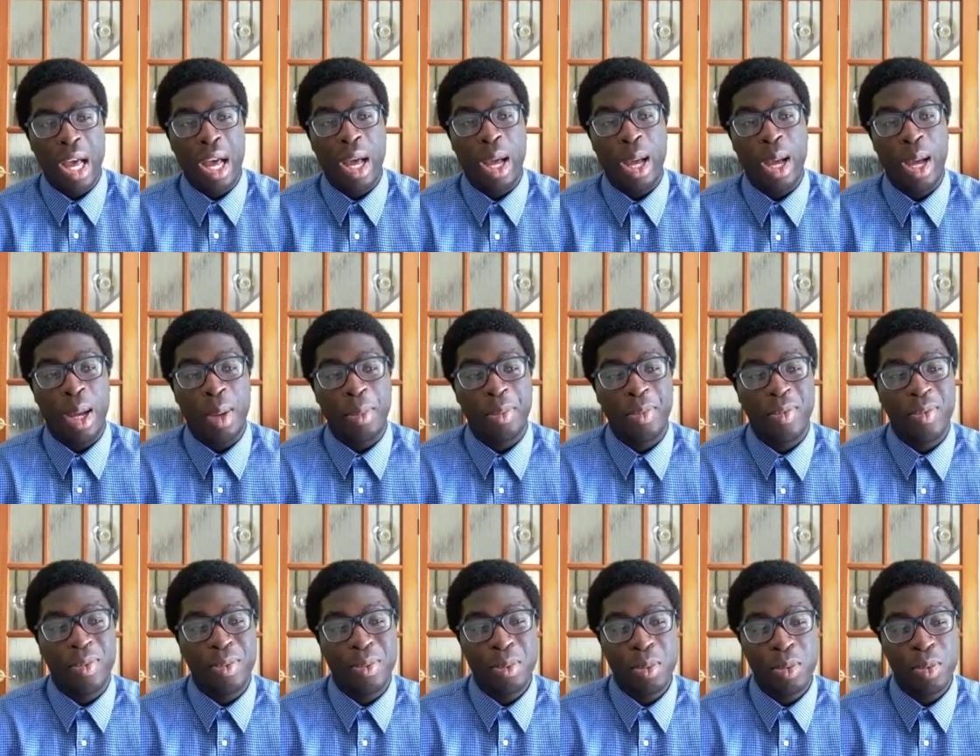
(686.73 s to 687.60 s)
Uh,
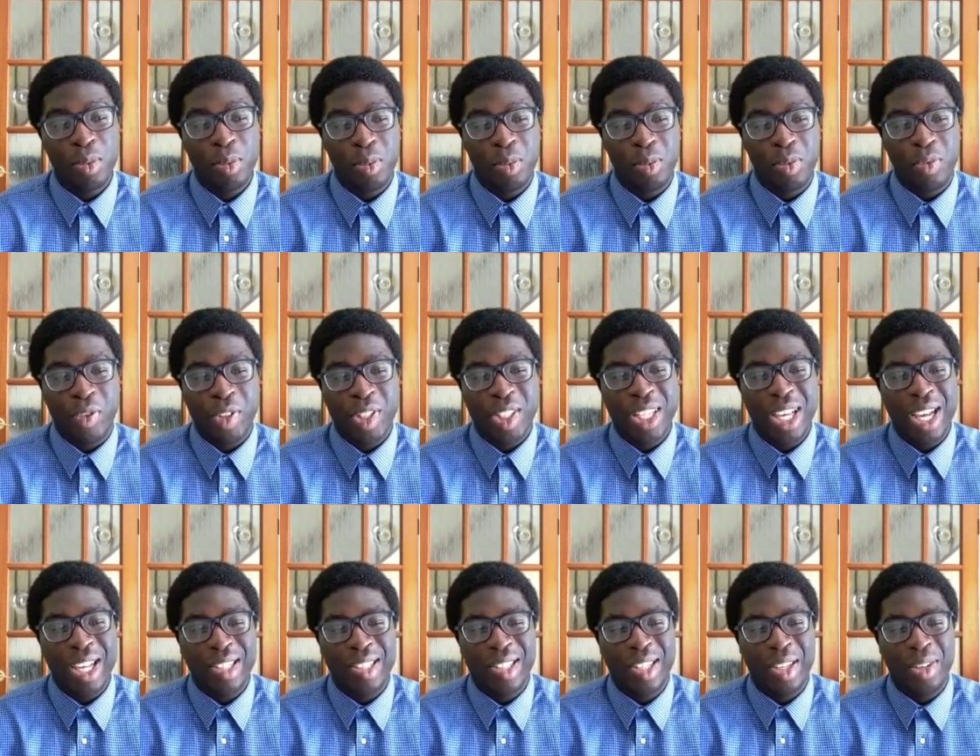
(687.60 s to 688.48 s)

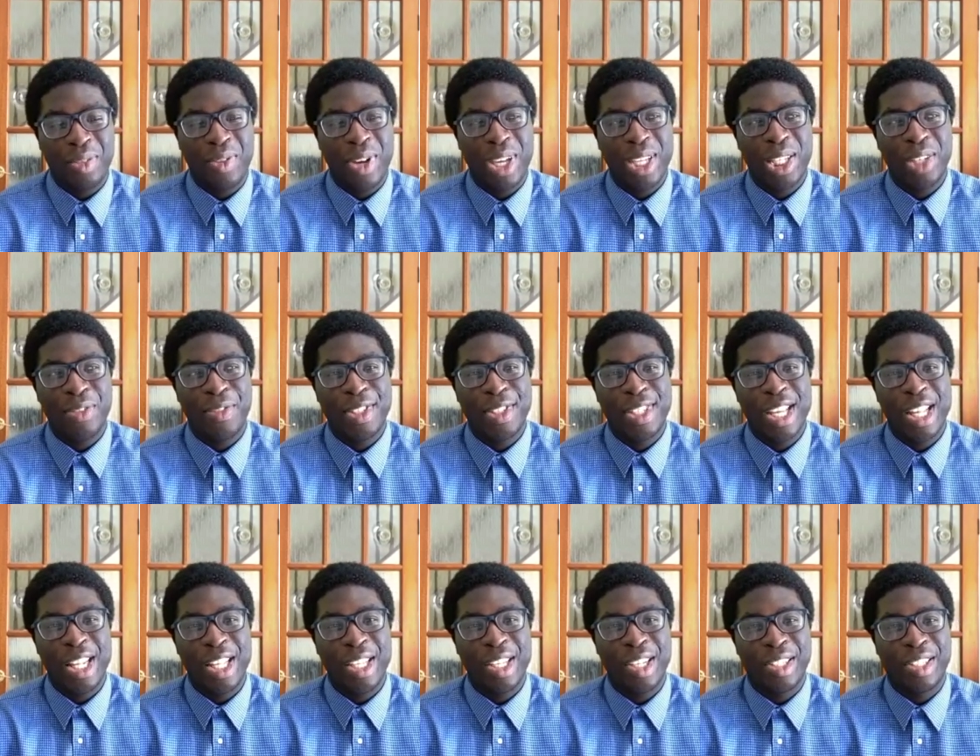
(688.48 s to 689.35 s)
fantastic. Thank you for
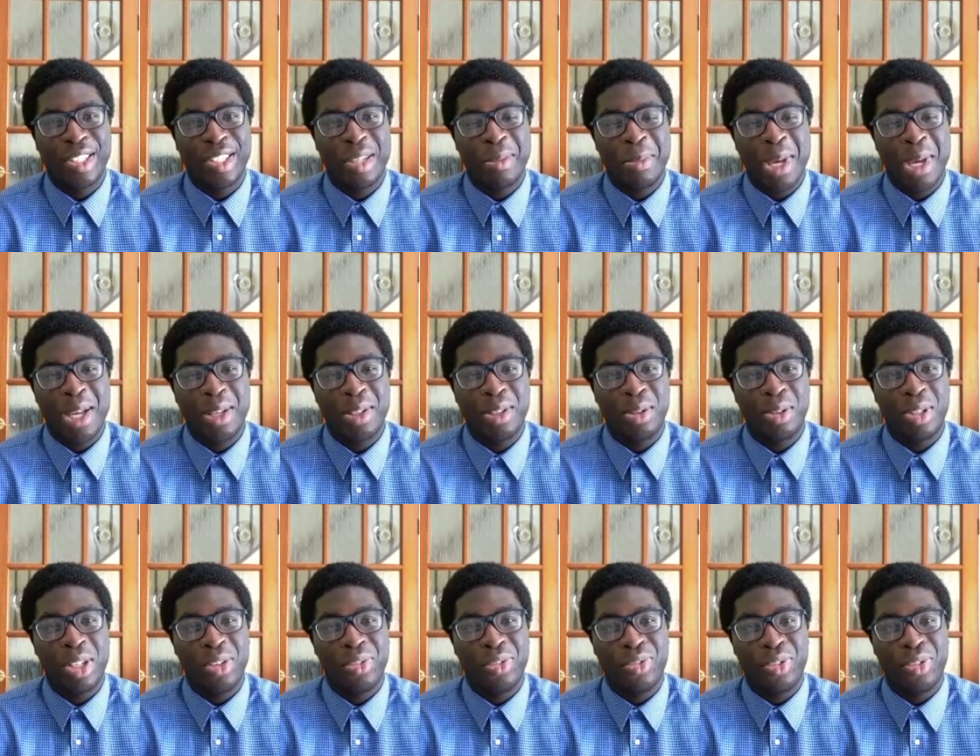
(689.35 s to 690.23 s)
telling us about your
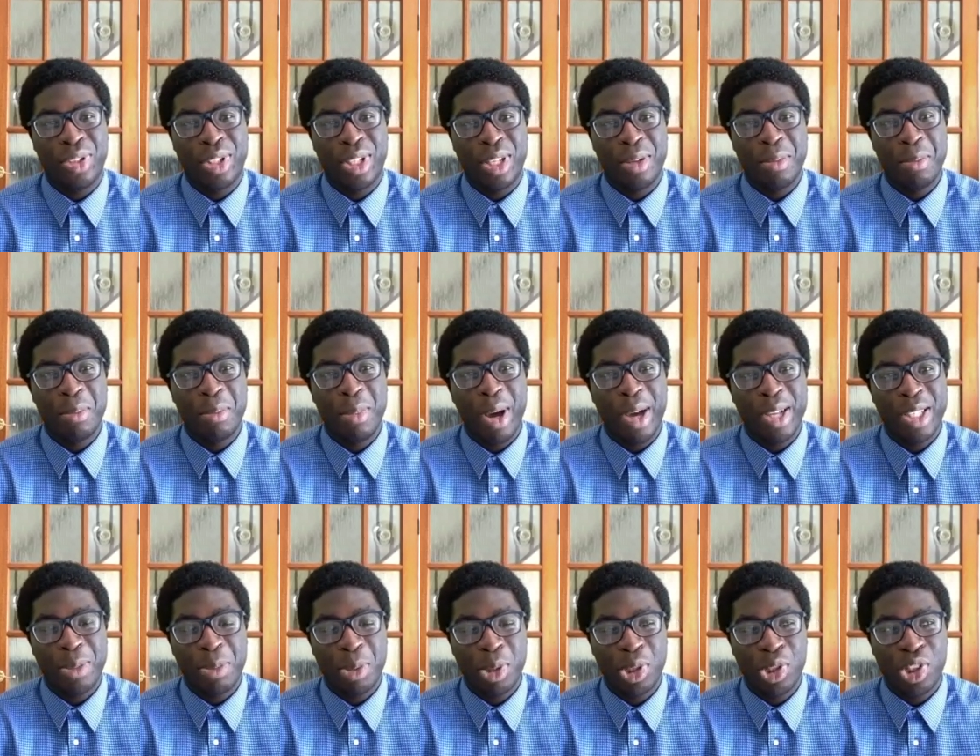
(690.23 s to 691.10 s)
love for the
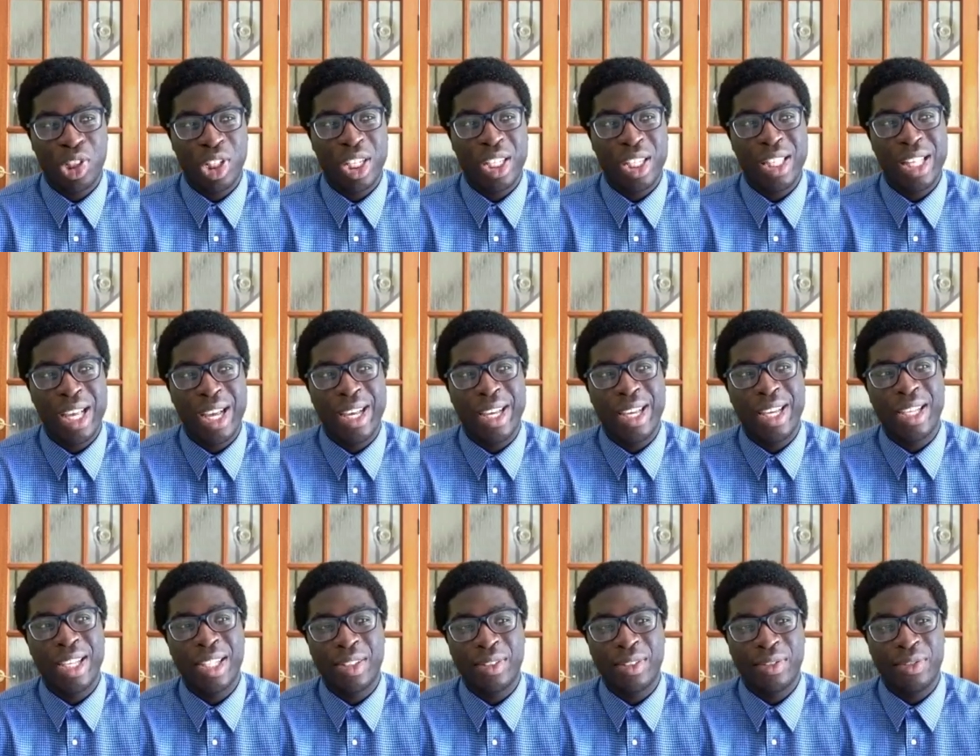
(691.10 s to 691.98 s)
mighty machine that
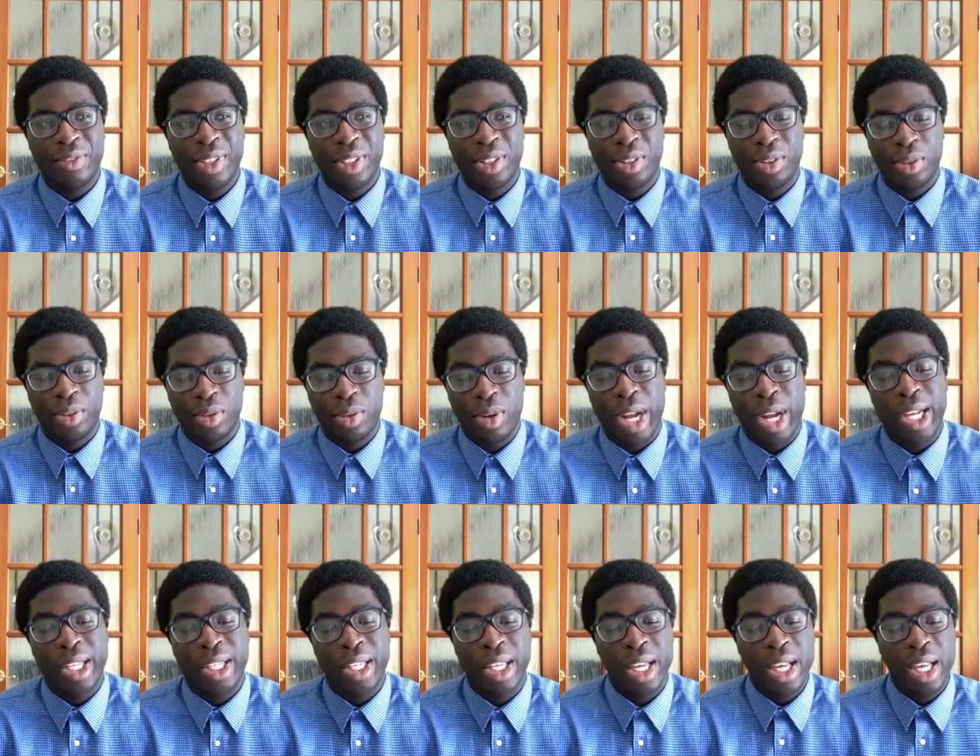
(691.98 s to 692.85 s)
is Thistlecrack.